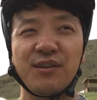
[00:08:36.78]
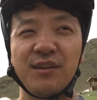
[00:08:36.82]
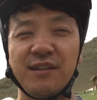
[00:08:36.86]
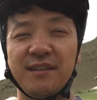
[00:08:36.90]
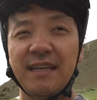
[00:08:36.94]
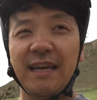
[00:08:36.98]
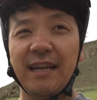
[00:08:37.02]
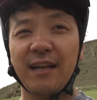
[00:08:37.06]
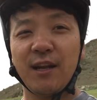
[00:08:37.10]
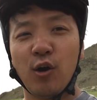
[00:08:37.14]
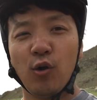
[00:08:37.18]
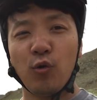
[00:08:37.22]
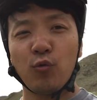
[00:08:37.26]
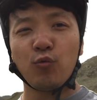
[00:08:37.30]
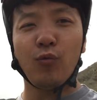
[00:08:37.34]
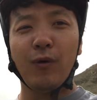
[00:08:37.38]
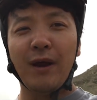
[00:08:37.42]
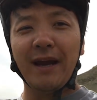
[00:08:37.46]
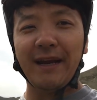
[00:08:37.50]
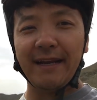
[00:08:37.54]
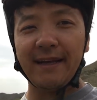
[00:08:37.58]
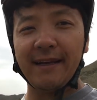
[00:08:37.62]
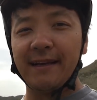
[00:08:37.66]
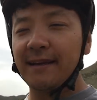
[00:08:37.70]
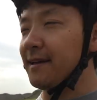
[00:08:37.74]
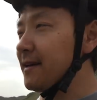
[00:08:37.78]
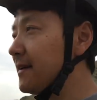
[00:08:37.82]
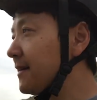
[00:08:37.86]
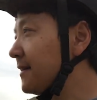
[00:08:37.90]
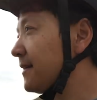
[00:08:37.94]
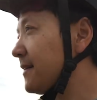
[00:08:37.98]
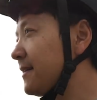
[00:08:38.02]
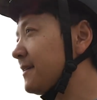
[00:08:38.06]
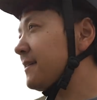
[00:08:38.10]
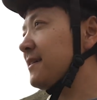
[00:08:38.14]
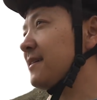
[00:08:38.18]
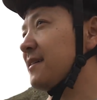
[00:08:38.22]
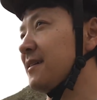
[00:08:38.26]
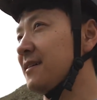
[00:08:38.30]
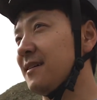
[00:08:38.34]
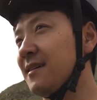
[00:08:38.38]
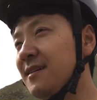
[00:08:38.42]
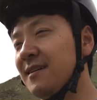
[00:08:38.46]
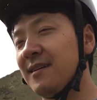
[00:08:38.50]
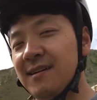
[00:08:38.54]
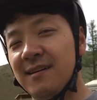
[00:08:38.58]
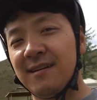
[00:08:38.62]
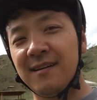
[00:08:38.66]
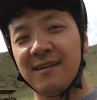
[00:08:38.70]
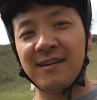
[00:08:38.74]
a good day to go riding.
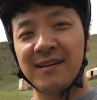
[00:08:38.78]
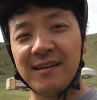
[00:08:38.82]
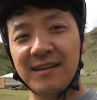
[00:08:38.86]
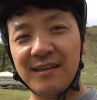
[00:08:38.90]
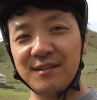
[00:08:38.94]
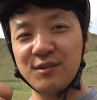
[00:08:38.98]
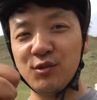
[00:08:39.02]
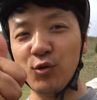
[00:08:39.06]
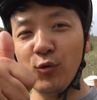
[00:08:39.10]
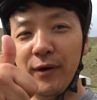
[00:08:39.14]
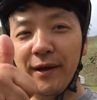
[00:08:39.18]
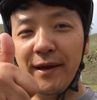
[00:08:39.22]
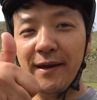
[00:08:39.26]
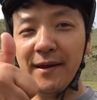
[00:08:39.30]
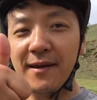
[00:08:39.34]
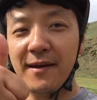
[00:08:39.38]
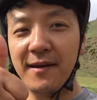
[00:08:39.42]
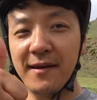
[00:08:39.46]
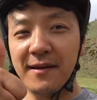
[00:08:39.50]
Do it.